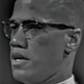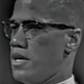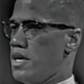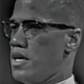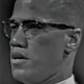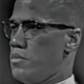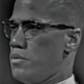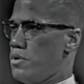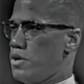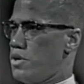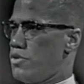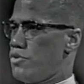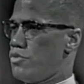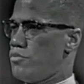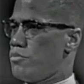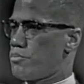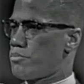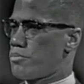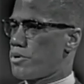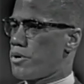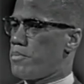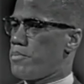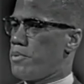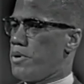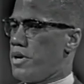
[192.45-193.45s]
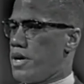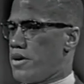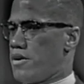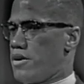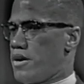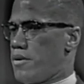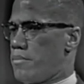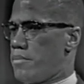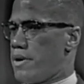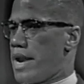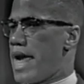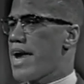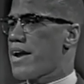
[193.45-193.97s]
he would prepare
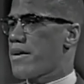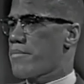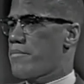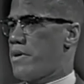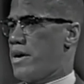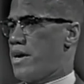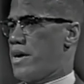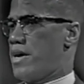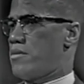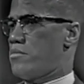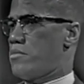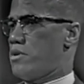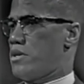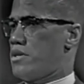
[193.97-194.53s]
a black man